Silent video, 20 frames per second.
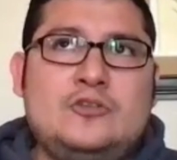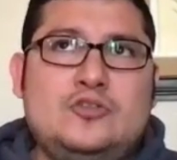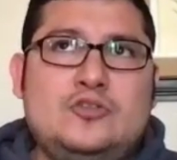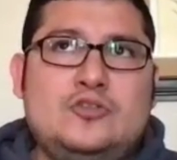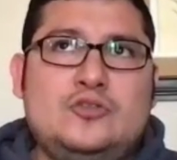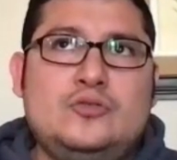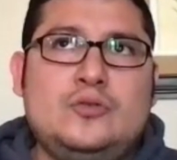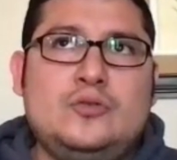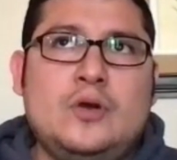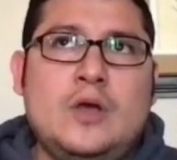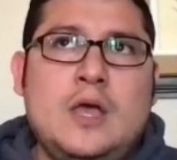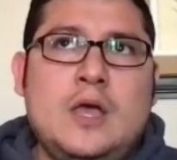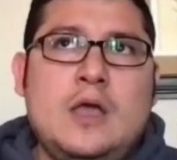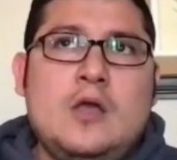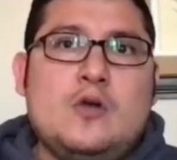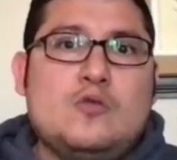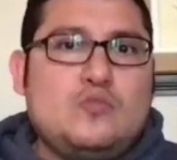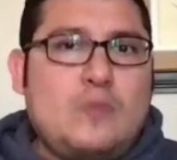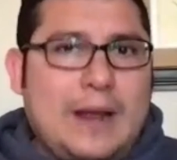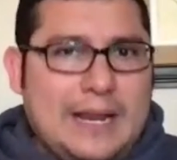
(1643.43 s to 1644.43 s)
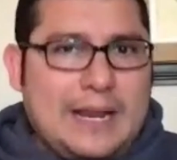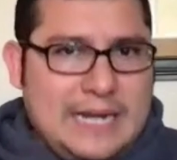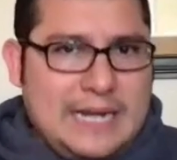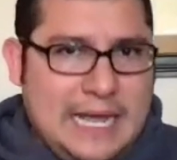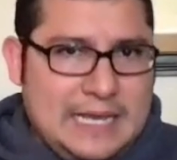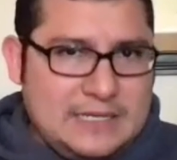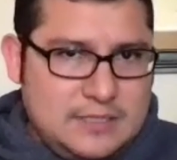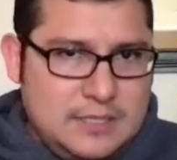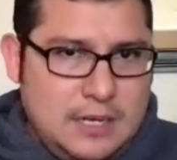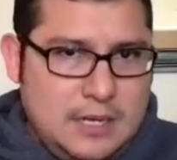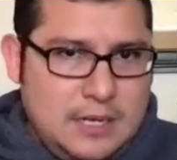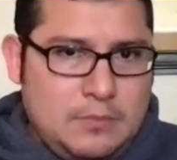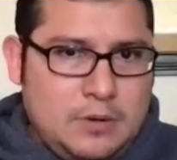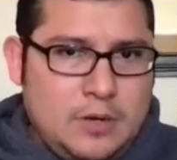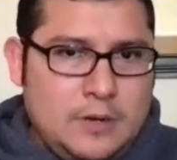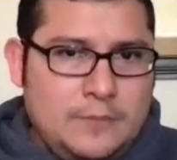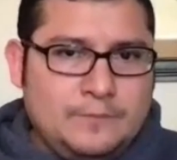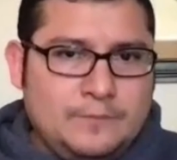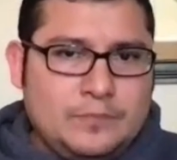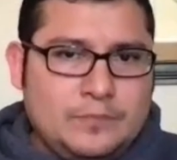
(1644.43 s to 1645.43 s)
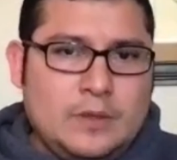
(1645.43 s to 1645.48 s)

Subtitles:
to recognize the number.